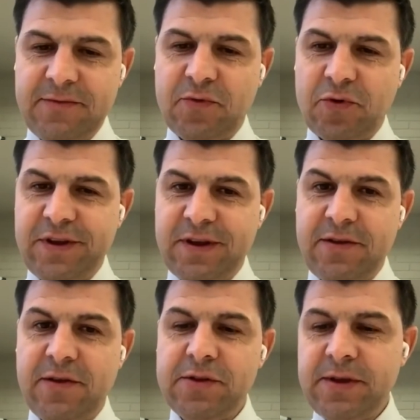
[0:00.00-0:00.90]
for the
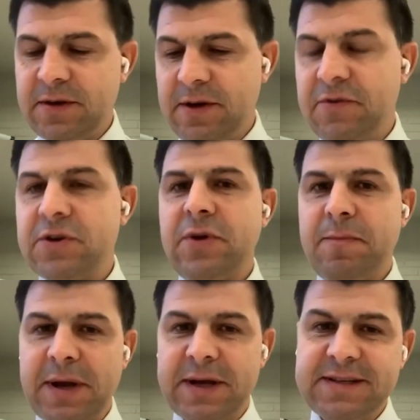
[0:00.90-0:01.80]
30th anniversary,
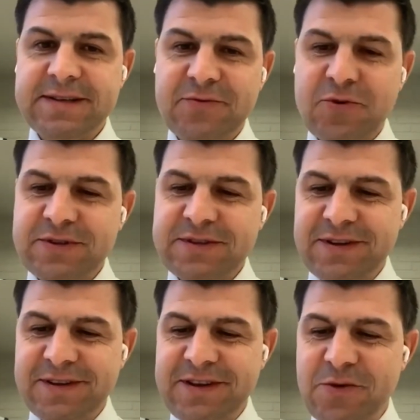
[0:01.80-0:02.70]
plus, of course,
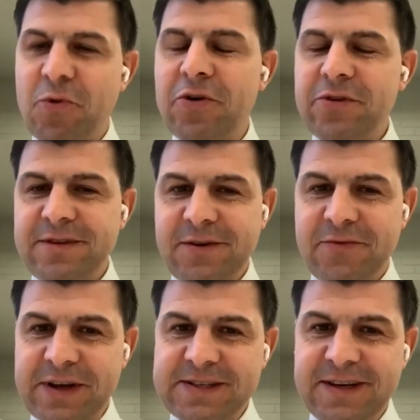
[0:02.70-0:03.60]
the award
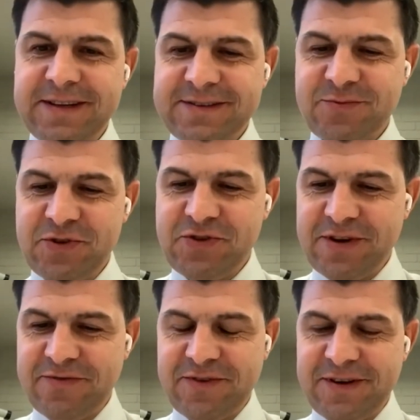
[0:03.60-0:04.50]
of excellence, which you
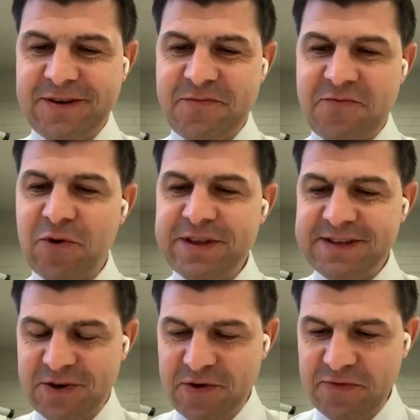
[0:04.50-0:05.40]
have fully
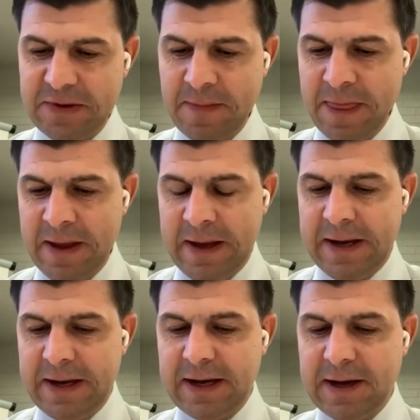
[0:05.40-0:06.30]
deserved.
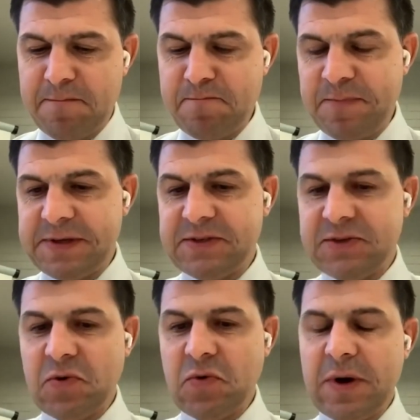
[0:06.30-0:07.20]

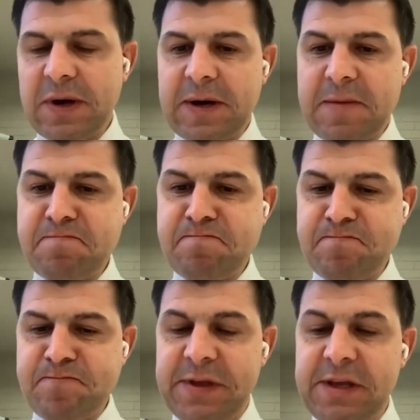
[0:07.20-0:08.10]

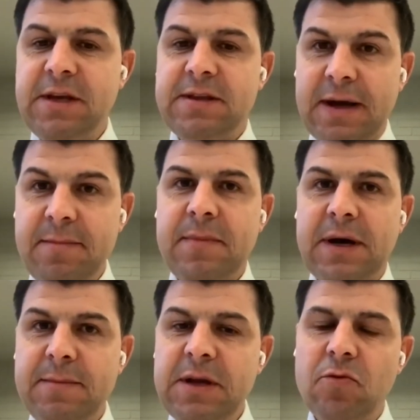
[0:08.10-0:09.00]
Indeed,
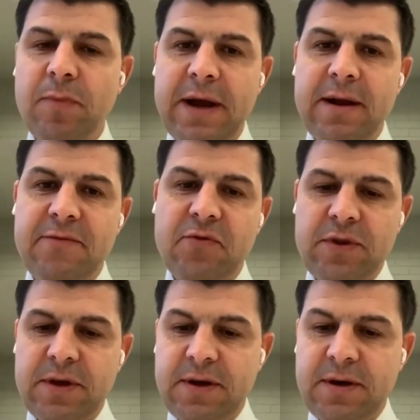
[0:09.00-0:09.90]
I'm in Ljubljana for
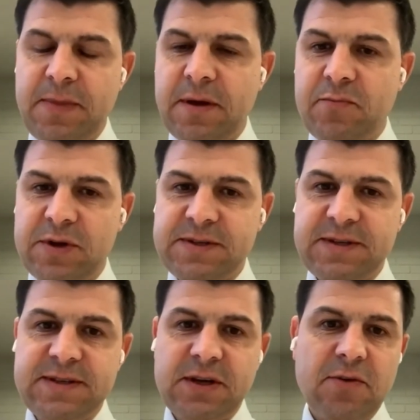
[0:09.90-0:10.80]
the
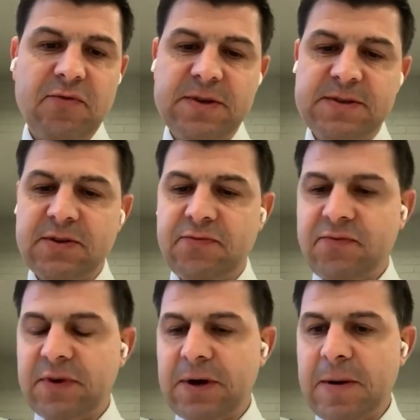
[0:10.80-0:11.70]
presidency conference of
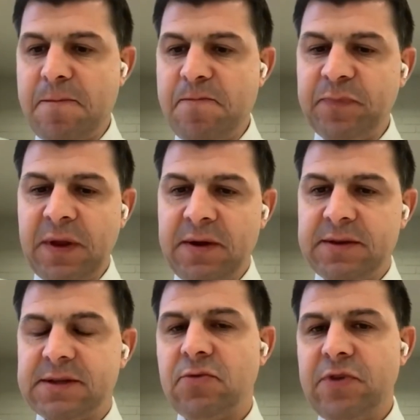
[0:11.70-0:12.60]

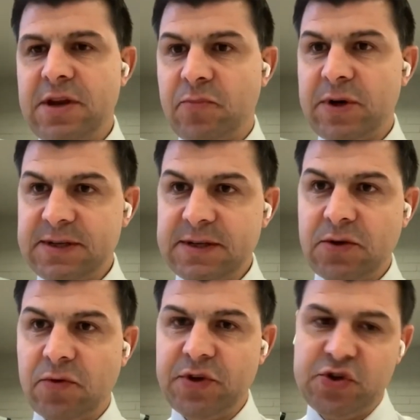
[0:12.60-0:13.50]
the Slovenian
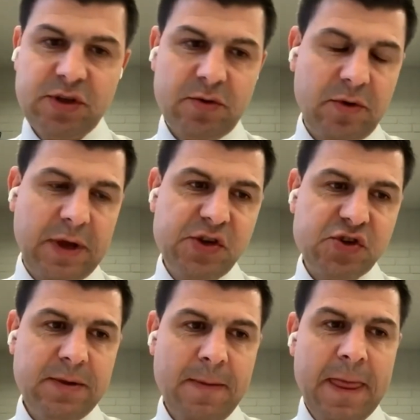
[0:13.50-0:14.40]
presidency on digital
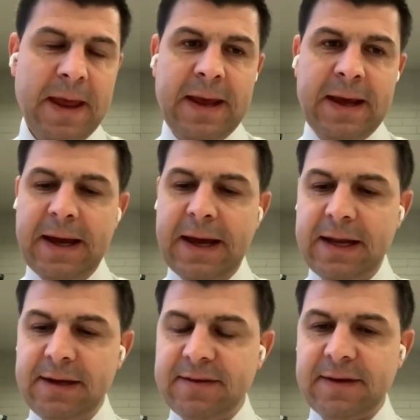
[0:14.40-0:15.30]
education.
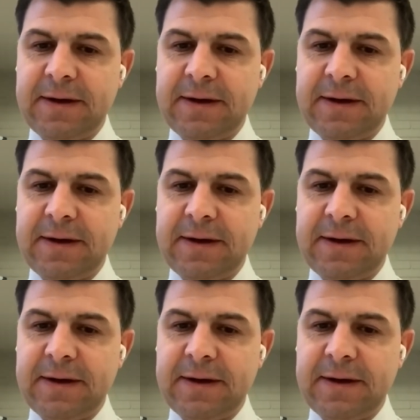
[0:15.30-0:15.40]
And